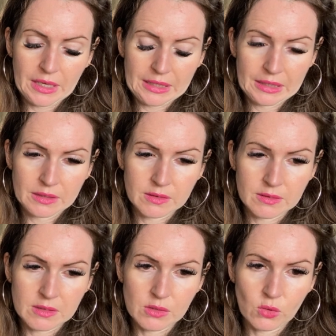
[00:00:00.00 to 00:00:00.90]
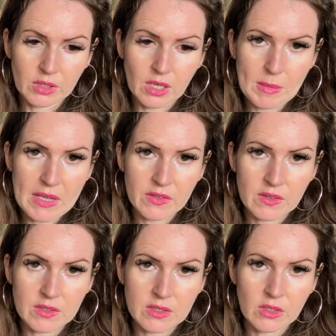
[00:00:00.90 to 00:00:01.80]
and you're going to come out the
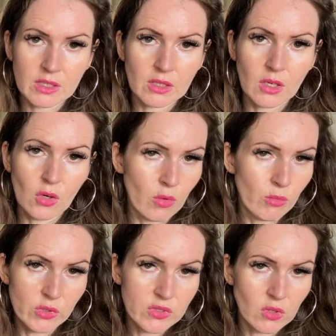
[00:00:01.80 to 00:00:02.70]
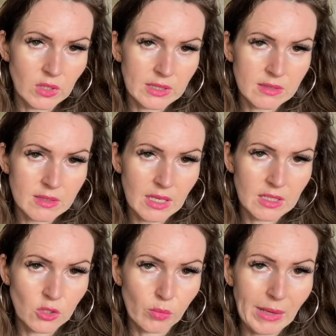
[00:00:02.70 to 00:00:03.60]
other side a lot more solid and
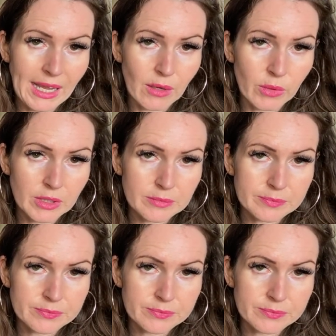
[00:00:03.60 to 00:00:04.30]
in your power,